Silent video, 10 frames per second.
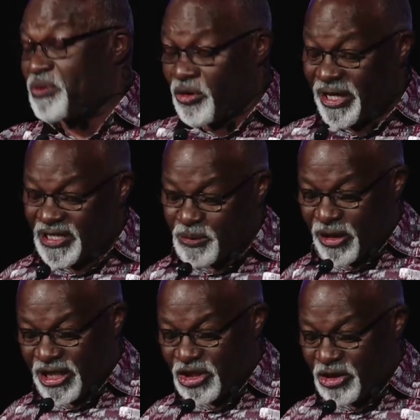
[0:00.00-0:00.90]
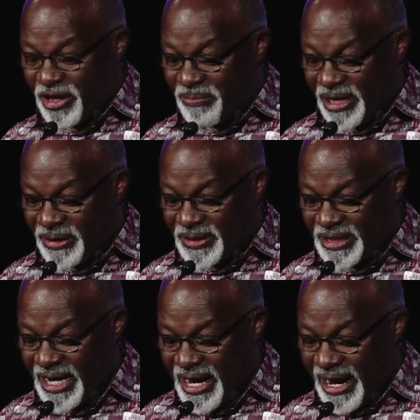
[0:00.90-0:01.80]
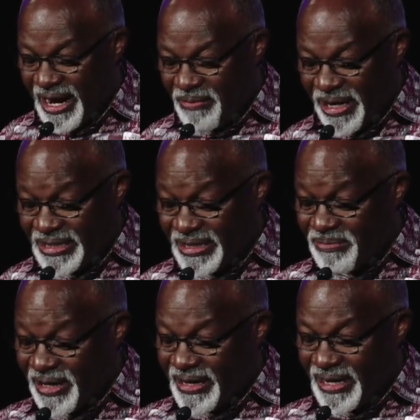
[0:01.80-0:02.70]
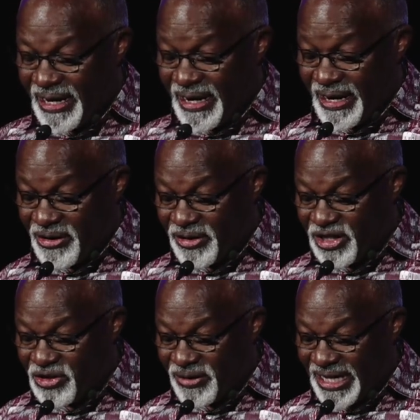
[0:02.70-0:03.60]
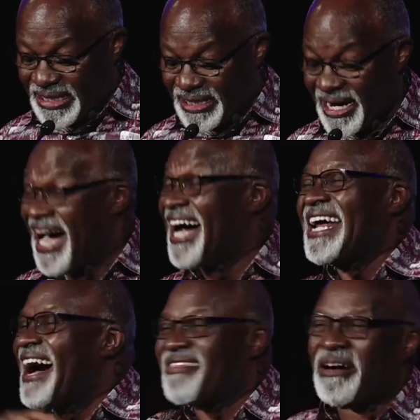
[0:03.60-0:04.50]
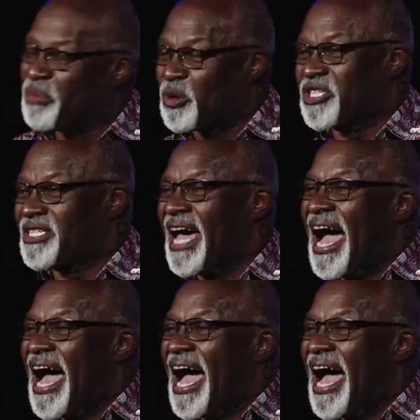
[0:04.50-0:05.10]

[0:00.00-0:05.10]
already spoken to you about my dear brother Chris Wright and other books